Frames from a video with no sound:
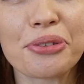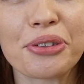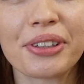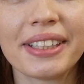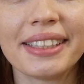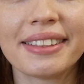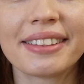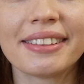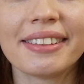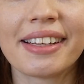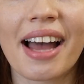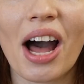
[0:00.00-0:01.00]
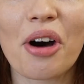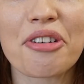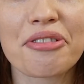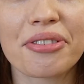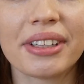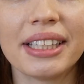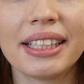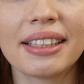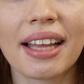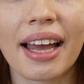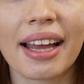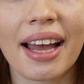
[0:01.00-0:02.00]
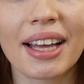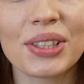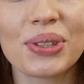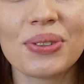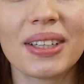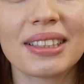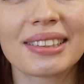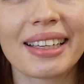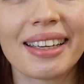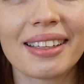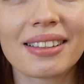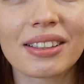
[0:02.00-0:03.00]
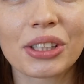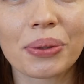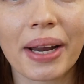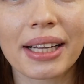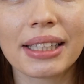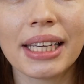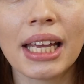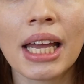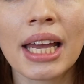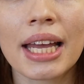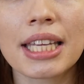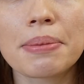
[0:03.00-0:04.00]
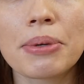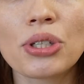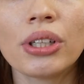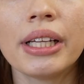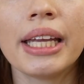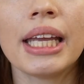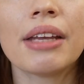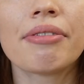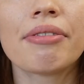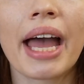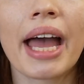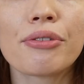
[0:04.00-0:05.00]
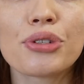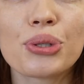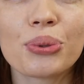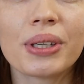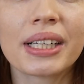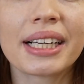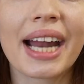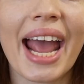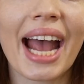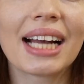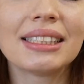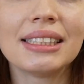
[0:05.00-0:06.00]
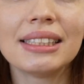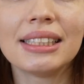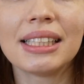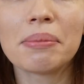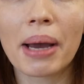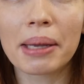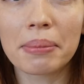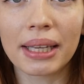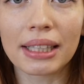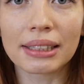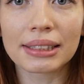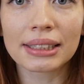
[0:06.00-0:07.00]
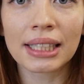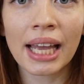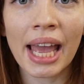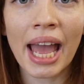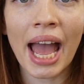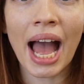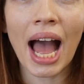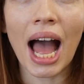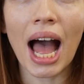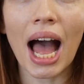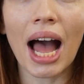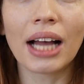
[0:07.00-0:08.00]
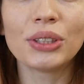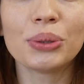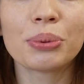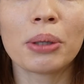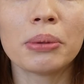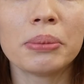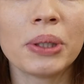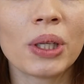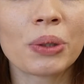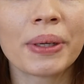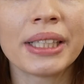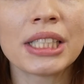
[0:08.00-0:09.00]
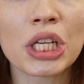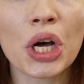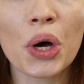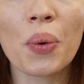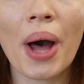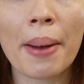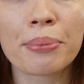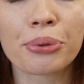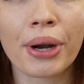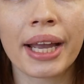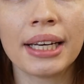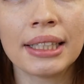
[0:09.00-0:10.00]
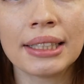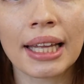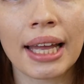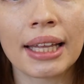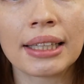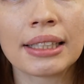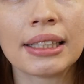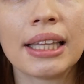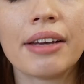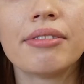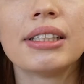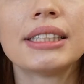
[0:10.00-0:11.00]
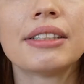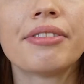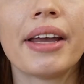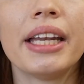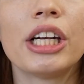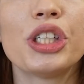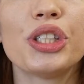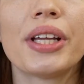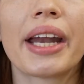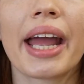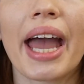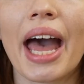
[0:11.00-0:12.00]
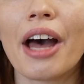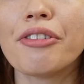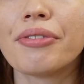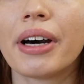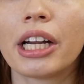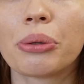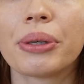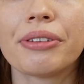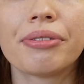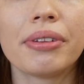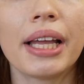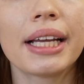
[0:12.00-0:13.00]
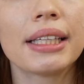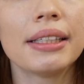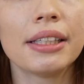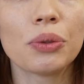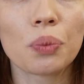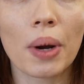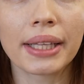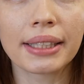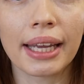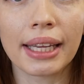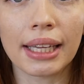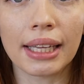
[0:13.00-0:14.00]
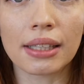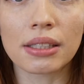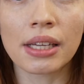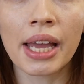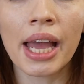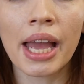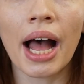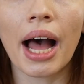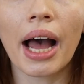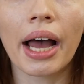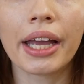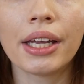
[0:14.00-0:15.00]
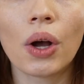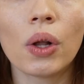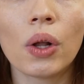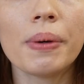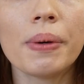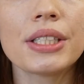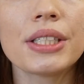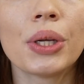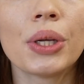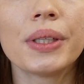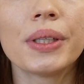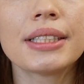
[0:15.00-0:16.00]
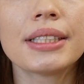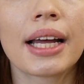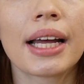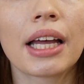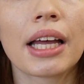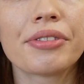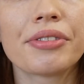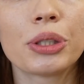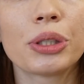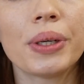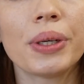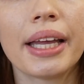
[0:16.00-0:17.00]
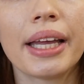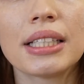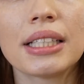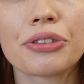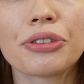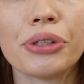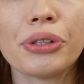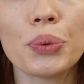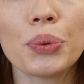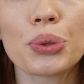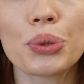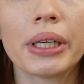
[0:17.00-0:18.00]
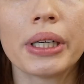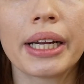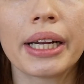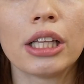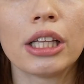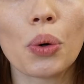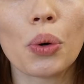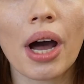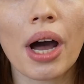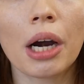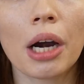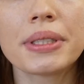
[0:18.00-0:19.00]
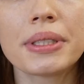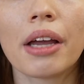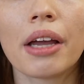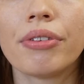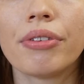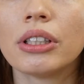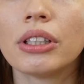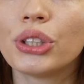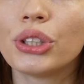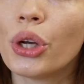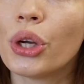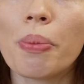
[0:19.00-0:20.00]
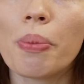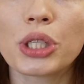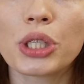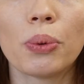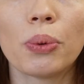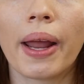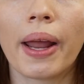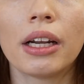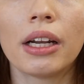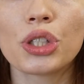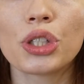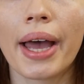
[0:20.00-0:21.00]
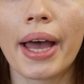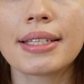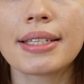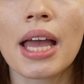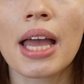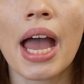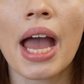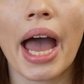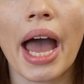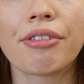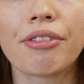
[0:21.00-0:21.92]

for literally how I'm feeling like as soon as I eat correctly, especially if I have sugar added in my meals. As you probably already know, I'm pregnant and the levels of energy that I have are reflected in what I eat. I always notice that after 3 days of no sugar and low carbs, I feel so much more energized. I